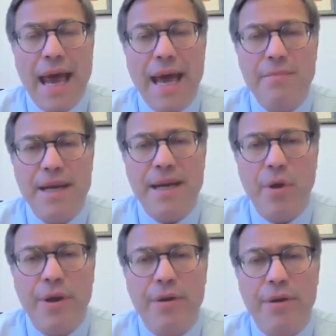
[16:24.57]
and
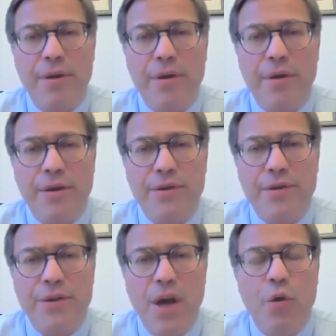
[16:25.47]
metabolic risk
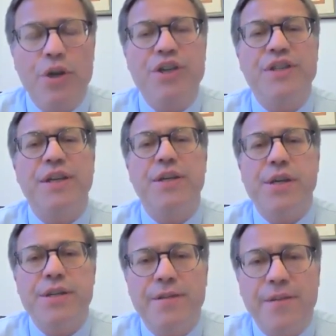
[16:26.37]
factors, which is the
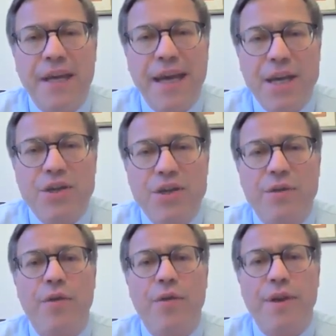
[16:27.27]

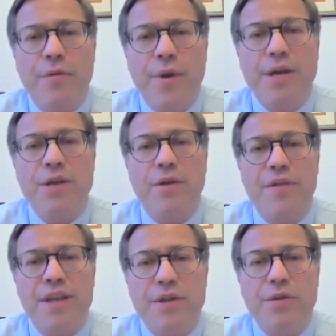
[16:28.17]
justification for the creation
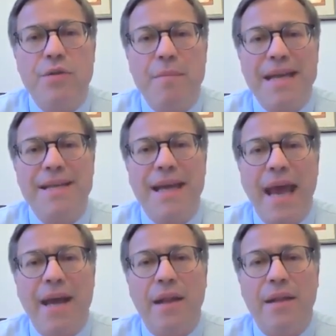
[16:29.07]
of this new
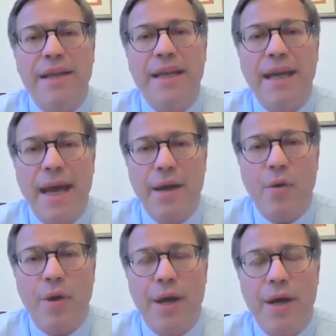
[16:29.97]
MAFLD
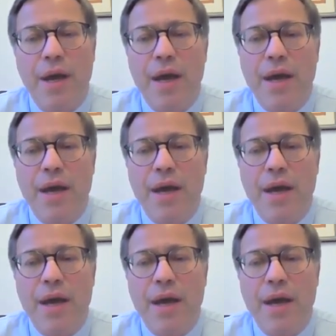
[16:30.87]
category,